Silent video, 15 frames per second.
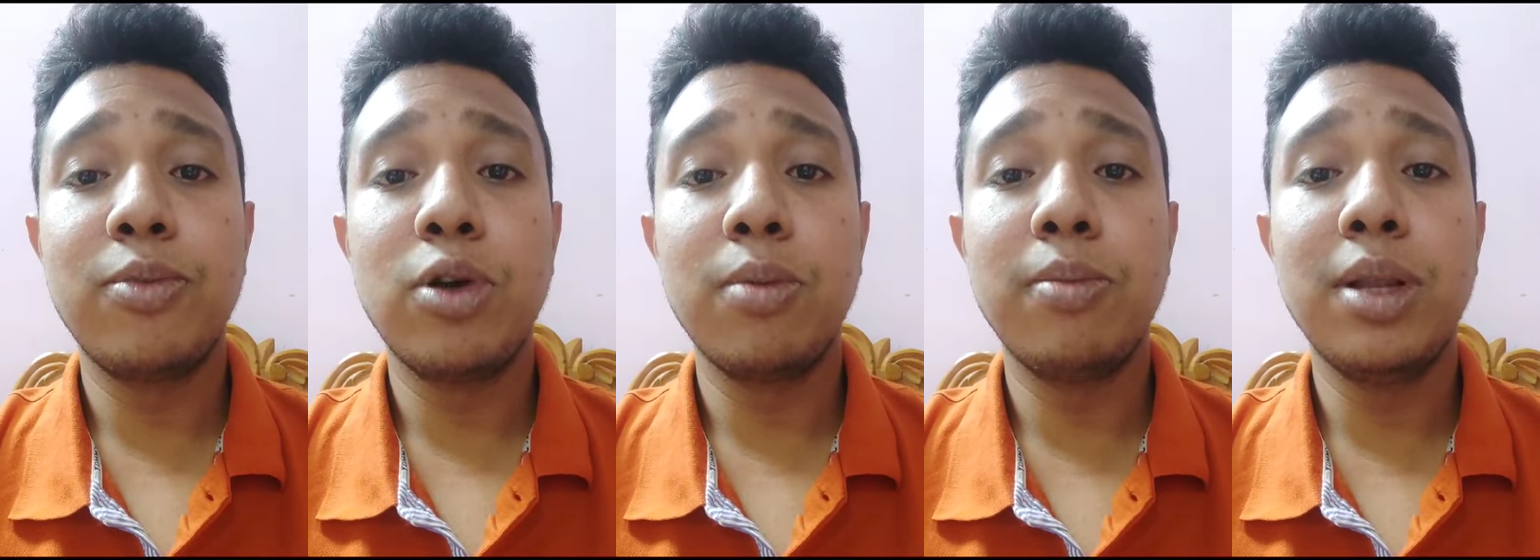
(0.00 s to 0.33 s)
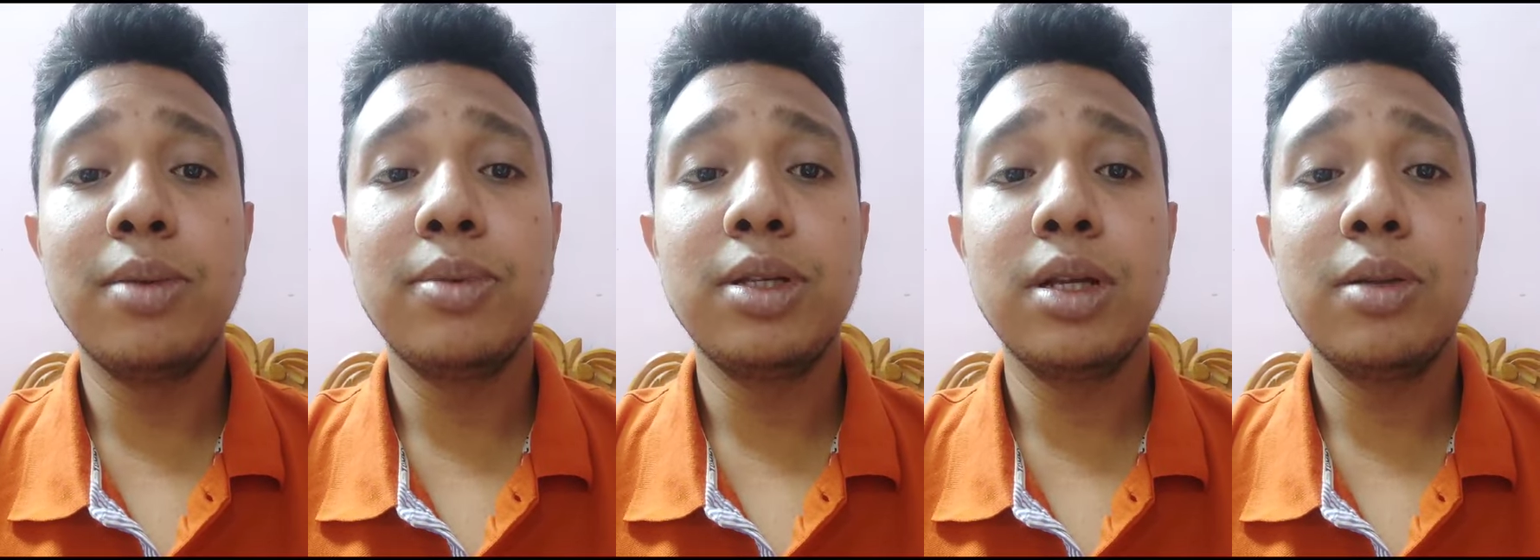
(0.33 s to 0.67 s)

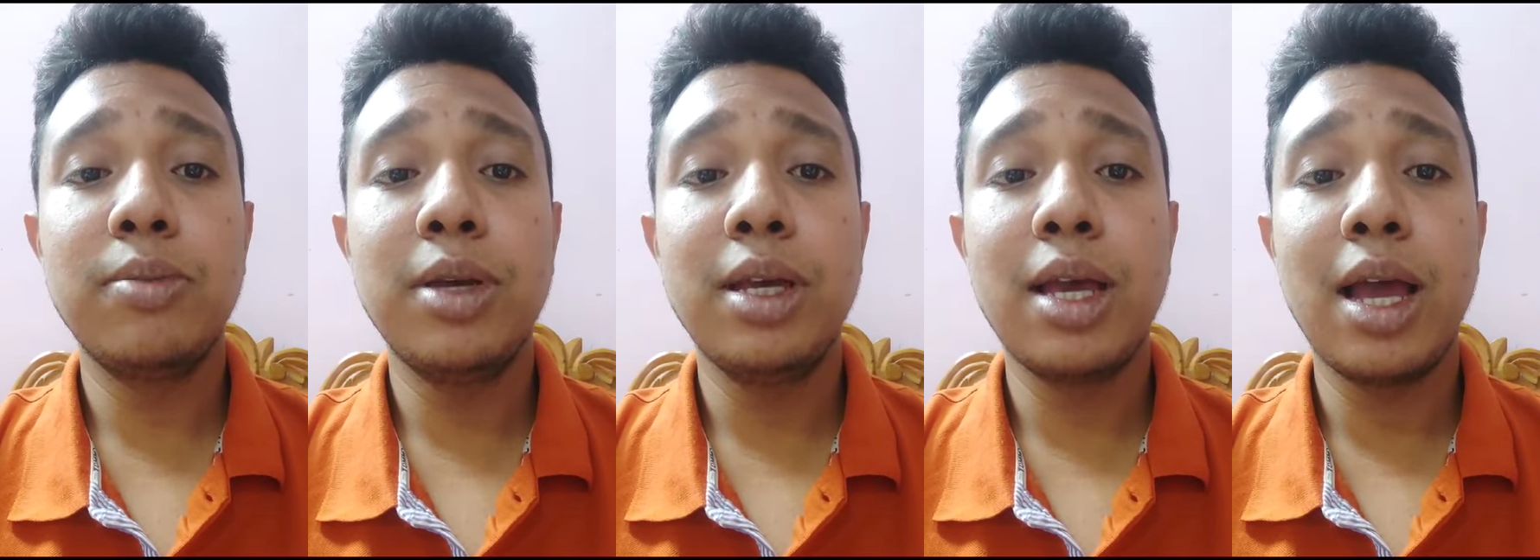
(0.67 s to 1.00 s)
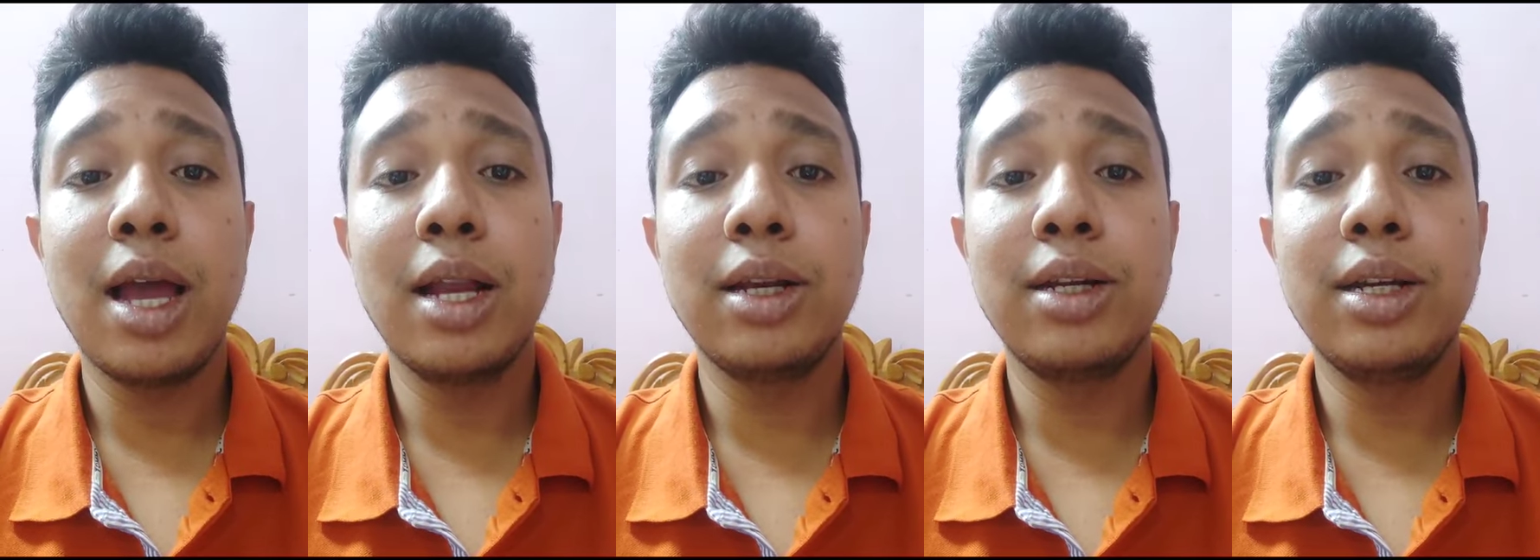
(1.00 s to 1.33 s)
problem solving
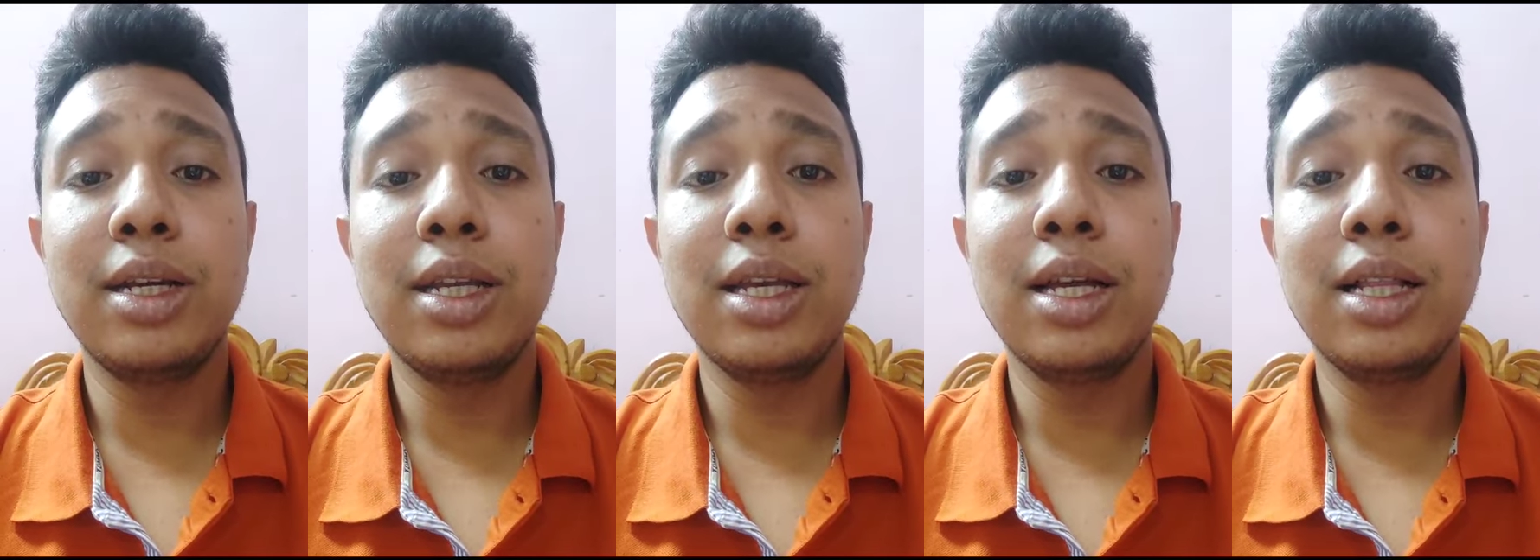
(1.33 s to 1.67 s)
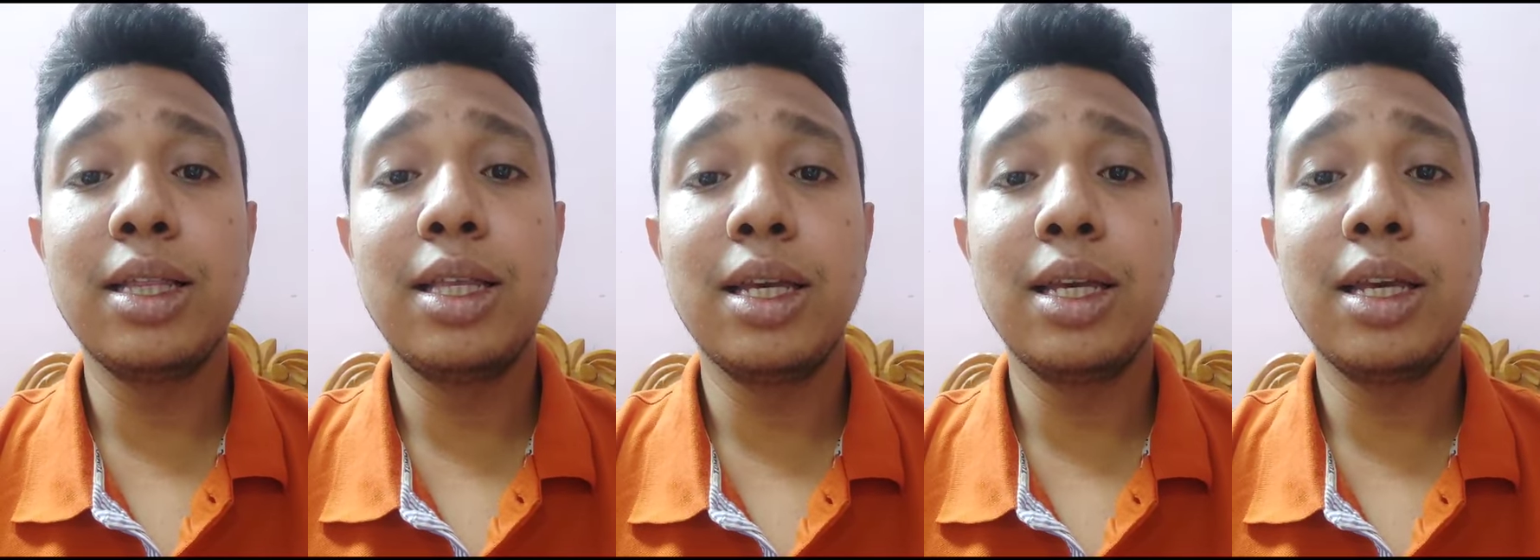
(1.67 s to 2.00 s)
and
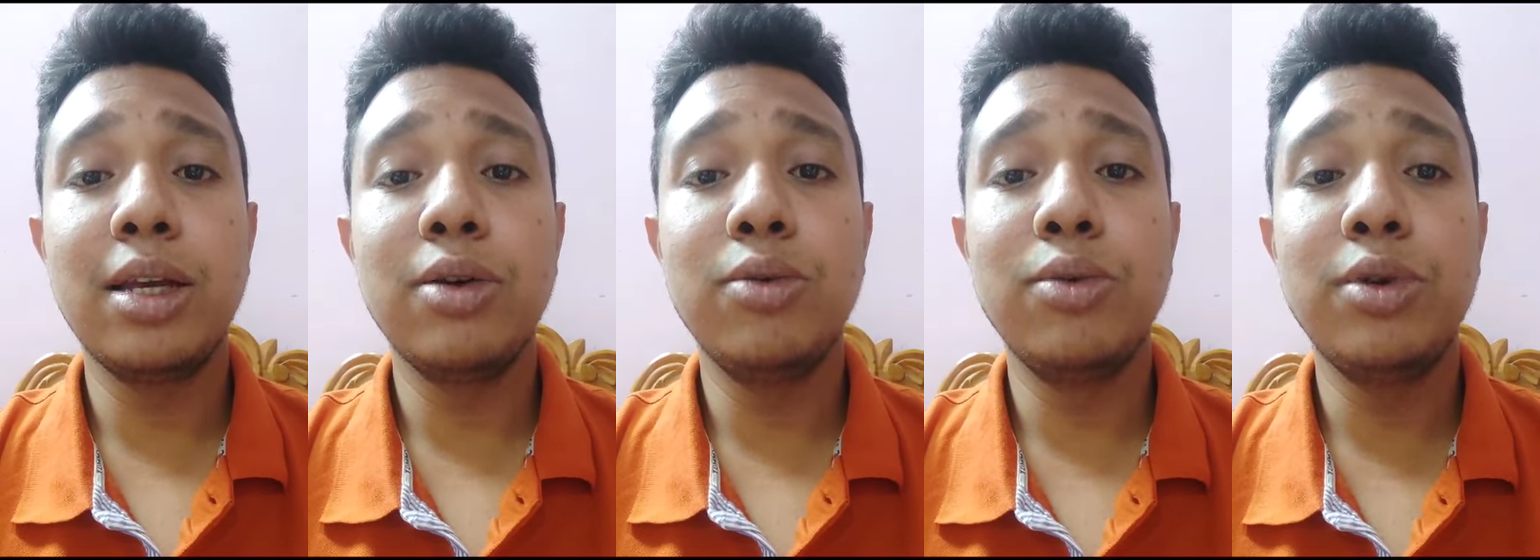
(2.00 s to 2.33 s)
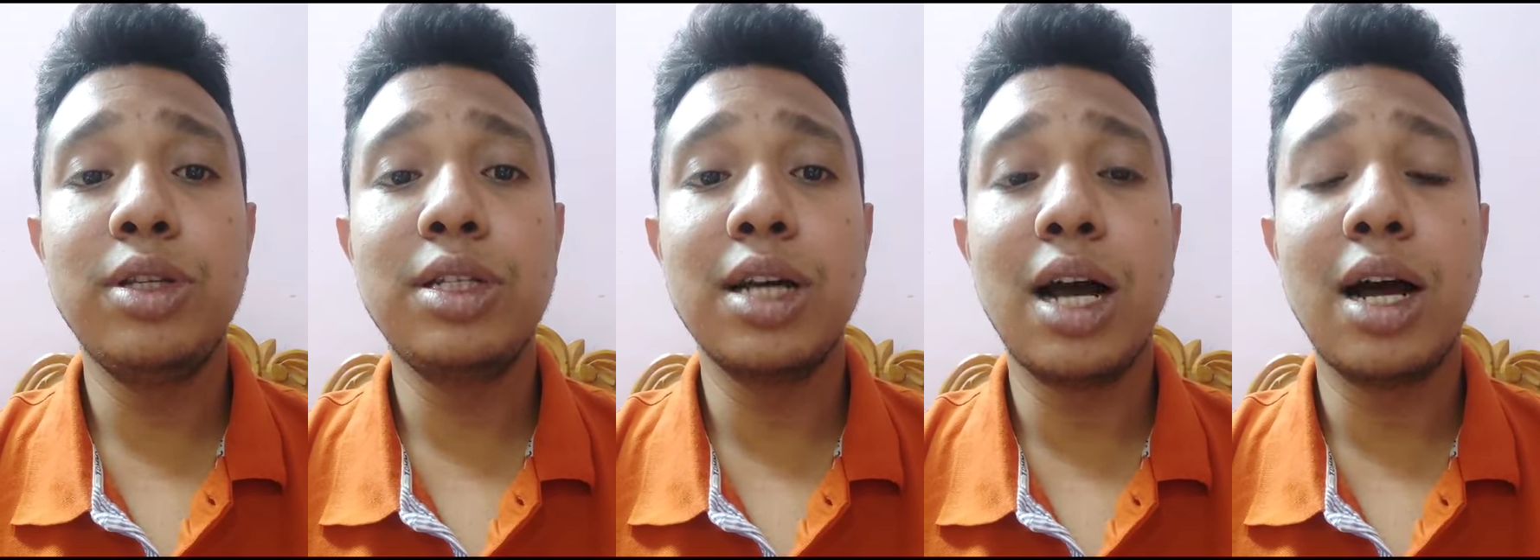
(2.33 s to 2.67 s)
critical thinking which